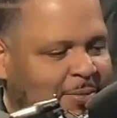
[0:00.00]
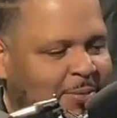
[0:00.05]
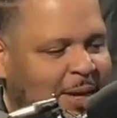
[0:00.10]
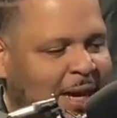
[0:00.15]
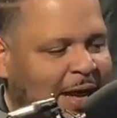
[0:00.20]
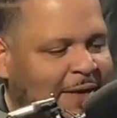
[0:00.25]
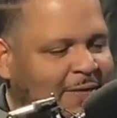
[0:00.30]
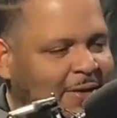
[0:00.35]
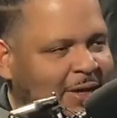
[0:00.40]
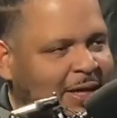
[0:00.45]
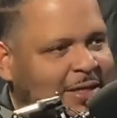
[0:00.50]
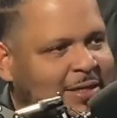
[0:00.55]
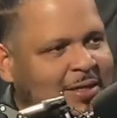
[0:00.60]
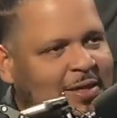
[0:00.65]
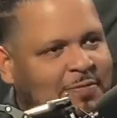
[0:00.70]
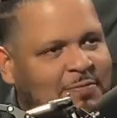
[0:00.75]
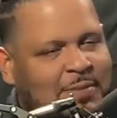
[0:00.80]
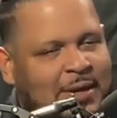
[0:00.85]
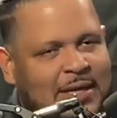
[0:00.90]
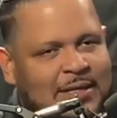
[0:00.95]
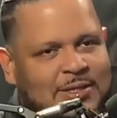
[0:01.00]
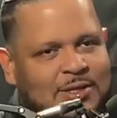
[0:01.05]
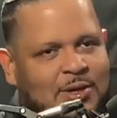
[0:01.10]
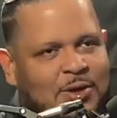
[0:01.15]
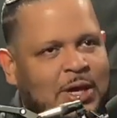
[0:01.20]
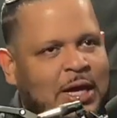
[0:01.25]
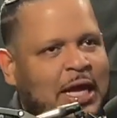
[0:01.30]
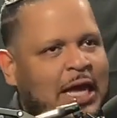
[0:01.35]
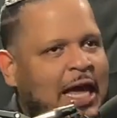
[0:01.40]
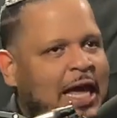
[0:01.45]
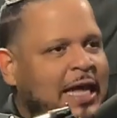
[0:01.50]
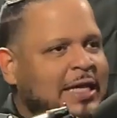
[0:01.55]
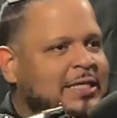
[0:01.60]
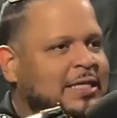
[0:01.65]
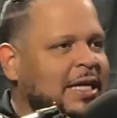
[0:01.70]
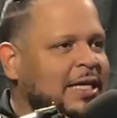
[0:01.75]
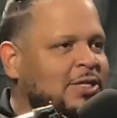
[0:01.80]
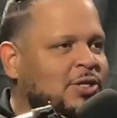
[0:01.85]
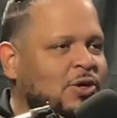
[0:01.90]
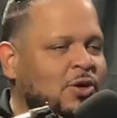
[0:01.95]
We have all that stuff, man. So
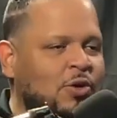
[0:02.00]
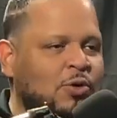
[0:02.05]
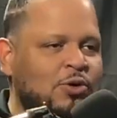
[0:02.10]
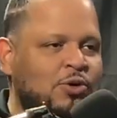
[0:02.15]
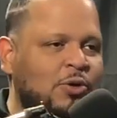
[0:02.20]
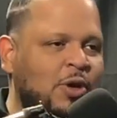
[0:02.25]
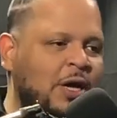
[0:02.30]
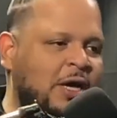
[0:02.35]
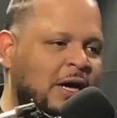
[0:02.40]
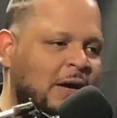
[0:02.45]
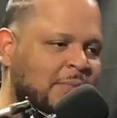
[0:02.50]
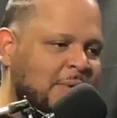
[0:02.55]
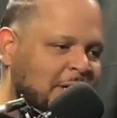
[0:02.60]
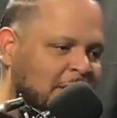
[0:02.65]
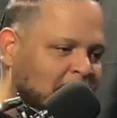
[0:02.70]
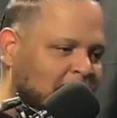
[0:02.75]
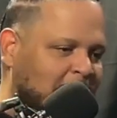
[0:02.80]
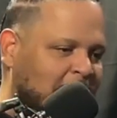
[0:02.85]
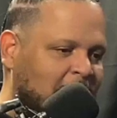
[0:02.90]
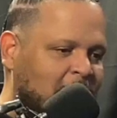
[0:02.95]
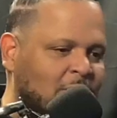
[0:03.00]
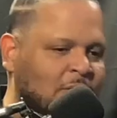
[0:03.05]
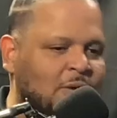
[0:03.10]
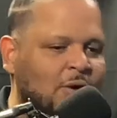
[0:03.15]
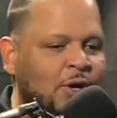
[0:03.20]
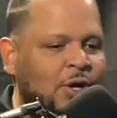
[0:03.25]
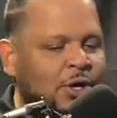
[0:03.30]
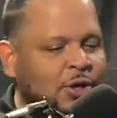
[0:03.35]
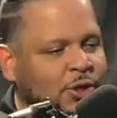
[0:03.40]
it's cool. You can come get a meal.